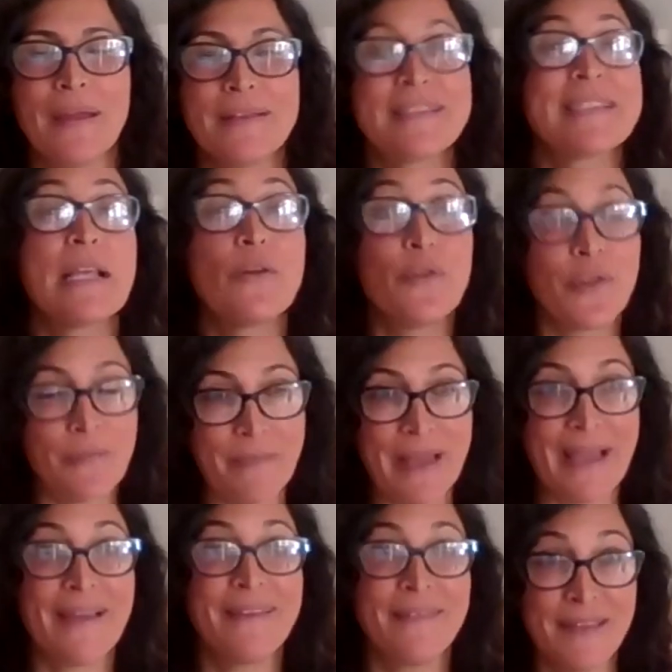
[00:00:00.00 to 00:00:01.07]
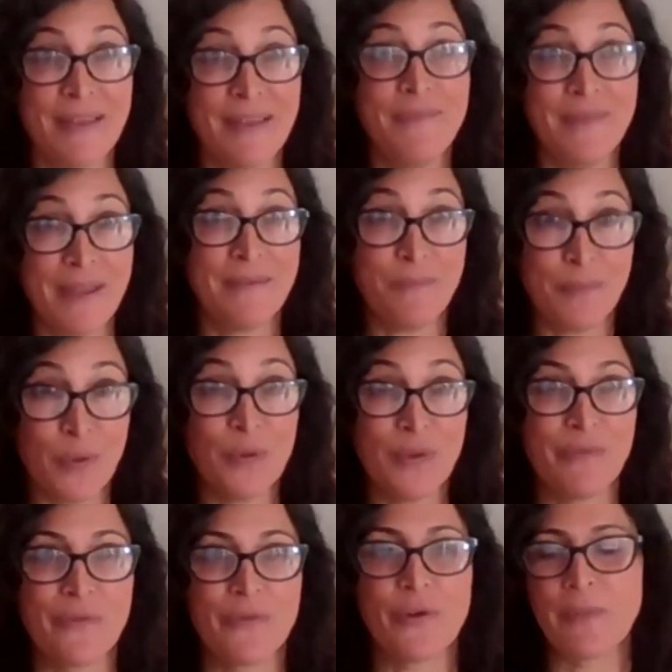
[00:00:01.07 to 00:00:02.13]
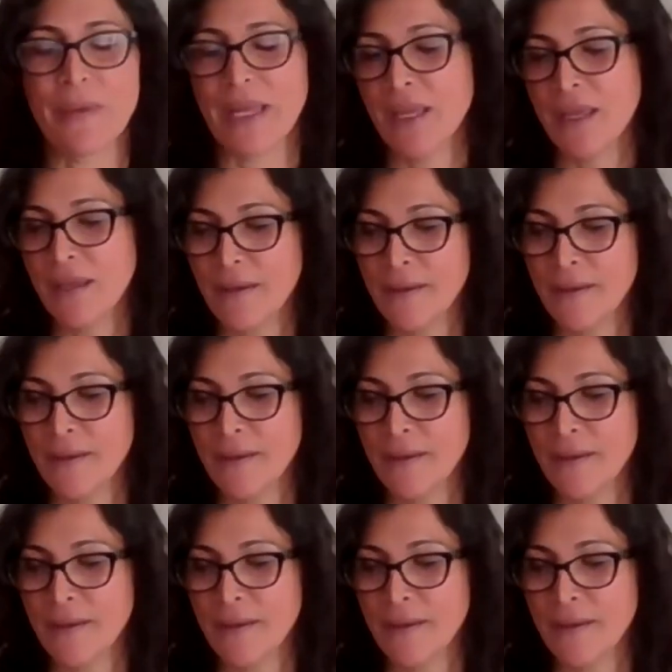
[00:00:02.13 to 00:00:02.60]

sell them back. They bought them from me.